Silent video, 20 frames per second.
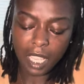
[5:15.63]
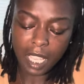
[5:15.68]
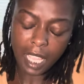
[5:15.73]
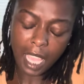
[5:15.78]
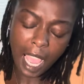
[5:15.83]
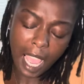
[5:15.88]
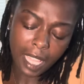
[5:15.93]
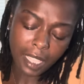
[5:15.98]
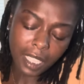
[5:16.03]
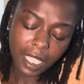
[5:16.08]

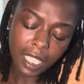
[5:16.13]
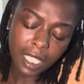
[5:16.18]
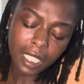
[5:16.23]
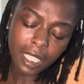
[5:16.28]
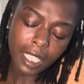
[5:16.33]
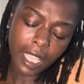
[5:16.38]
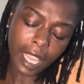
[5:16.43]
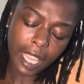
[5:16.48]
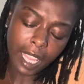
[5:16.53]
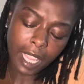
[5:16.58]
I think
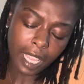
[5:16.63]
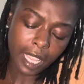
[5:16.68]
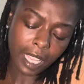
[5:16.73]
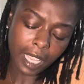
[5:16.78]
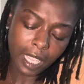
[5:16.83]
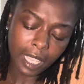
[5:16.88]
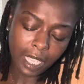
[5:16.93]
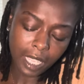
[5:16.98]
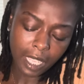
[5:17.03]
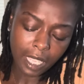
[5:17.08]

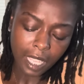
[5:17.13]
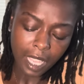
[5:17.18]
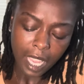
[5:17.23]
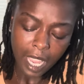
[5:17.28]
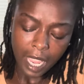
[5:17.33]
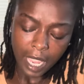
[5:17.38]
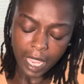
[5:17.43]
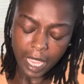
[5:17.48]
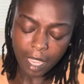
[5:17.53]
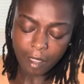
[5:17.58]
that
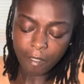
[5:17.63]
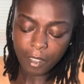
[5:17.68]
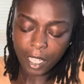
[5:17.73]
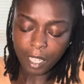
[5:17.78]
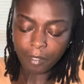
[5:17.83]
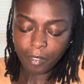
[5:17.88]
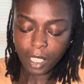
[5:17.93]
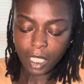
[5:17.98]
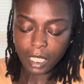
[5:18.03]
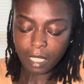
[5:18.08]
even
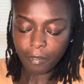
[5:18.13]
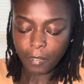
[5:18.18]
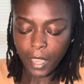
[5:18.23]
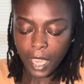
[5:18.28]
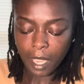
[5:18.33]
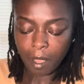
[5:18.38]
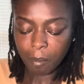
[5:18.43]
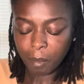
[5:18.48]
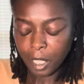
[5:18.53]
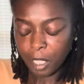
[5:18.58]
if this
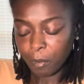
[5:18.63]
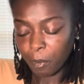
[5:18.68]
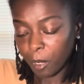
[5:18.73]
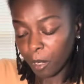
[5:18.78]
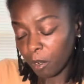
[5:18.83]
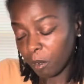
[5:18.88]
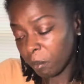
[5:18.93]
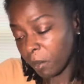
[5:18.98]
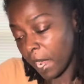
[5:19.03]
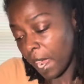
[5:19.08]
family
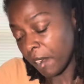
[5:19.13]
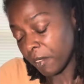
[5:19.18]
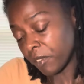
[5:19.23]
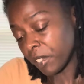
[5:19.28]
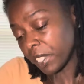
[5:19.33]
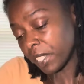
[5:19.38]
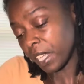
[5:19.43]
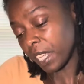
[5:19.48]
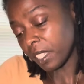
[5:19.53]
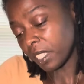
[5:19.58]
room
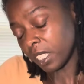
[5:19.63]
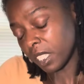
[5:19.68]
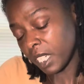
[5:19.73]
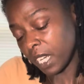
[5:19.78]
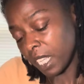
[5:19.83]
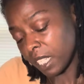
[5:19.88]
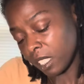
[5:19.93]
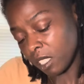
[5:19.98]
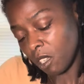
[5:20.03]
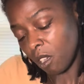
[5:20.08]
conversation
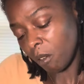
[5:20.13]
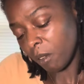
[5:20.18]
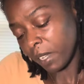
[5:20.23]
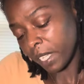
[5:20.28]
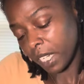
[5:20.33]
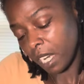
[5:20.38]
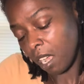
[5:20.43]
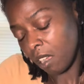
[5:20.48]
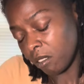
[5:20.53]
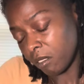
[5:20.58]
that's
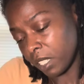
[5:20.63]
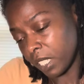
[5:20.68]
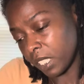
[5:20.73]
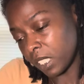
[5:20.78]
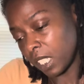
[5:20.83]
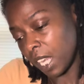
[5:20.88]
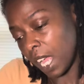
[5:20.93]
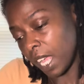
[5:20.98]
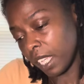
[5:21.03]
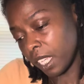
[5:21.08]
going on is
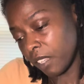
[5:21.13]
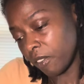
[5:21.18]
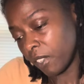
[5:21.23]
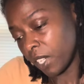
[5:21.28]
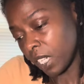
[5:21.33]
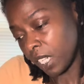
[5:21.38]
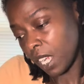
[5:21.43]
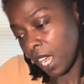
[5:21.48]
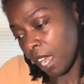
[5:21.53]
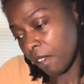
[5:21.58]
not even
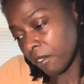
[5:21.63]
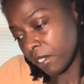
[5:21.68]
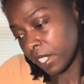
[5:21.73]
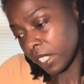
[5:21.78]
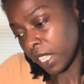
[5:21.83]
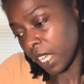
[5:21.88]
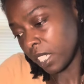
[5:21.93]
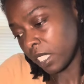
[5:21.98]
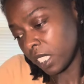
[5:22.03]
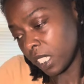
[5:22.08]
a
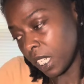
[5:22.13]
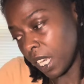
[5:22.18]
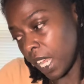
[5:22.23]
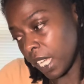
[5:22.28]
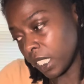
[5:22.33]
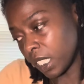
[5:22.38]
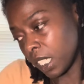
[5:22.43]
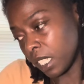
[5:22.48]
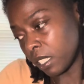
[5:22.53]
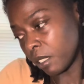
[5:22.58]
conversation
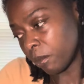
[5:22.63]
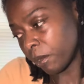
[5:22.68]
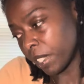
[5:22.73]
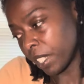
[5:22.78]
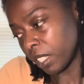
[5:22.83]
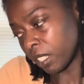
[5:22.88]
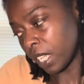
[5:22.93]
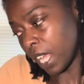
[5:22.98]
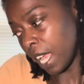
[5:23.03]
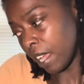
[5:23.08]
like that's
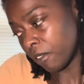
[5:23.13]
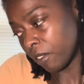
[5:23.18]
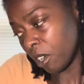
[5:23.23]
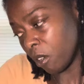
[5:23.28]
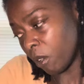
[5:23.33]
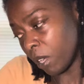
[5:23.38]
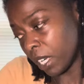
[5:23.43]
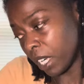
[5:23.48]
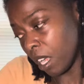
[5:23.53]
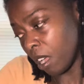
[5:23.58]
real life
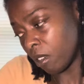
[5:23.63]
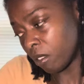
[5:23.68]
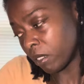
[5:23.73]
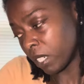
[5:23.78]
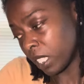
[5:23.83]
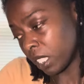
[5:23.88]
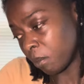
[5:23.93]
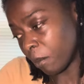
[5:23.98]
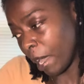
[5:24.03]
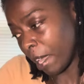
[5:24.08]
going on,
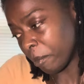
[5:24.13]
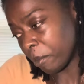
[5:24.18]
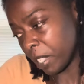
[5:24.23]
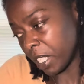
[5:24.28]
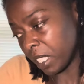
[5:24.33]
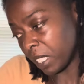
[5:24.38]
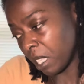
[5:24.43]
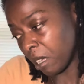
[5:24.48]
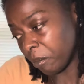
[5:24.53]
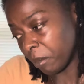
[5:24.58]
this might
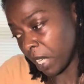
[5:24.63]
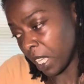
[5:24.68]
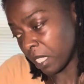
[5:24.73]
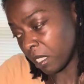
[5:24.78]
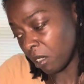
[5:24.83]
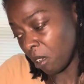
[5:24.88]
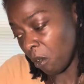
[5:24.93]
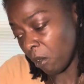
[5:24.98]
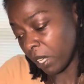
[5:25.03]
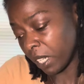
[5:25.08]
be something
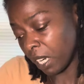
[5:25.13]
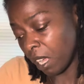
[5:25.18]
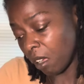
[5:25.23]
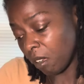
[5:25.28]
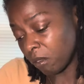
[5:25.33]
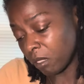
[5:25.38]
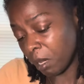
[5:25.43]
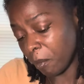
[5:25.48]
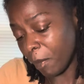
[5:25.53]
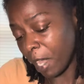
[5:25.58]
that's going
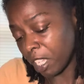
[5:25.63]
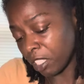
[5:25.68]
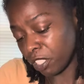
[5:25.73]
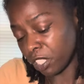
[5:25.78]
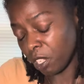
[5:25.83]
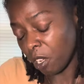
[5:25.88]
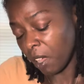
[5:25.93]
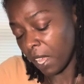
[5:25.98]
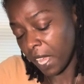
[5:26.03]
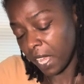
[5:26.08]
on amongst
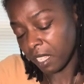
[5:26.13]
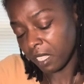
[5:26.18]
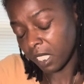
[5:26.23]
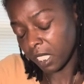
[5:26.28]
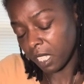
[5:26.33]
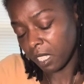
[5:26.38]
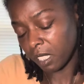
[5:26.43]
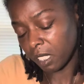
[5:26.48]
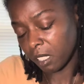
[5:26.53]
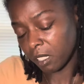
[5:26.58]
your
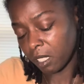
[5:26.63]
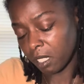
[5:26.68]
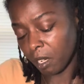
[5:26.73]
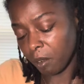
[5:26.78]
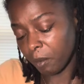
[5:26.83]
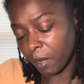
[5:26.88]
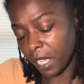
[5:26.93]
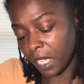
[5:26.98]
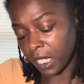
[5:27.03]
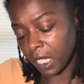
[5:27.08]
ancestors or
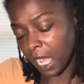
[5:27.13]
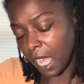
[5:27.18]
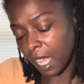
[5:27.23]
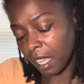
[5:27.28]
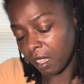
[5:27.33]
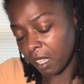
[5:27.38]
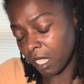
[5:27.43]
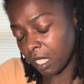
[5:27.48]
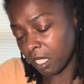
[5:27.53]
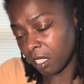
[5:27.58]

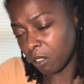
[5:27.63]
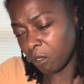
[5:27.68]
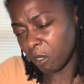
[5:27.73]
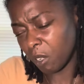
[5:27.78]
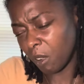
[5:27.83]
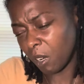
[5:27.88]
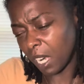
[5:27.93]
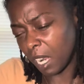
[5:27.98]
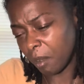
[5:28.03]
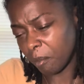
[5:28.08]
whatnot, you know
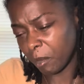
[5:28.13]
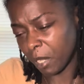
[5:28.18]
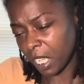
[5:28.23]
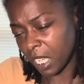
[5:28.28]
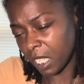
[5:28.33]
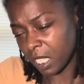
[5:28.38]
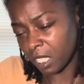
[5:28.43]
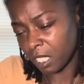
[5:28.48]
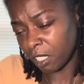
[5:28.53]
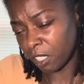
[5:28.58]
what I
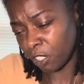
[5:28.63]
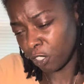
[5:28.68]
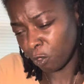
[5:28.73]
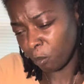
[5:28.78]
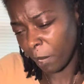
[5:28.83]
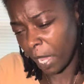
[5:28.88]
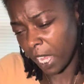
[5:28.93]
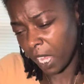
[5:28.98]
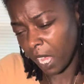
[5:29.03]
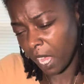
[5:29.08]
mean? Because you
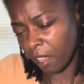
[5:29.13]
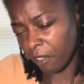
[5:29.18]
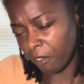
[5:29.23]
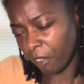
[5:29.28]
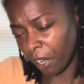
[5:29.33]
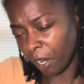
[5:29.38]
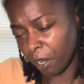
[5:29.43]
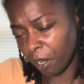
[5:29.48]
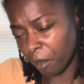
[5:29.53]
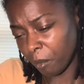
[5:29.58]
may have
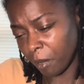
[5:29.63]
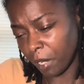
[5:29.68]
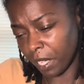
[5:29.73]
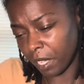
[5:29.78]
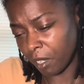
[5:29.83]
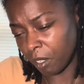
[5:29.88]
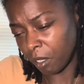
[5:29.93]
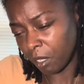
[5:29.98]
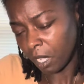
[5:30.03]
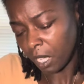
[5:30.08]
very
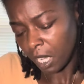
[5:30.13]
well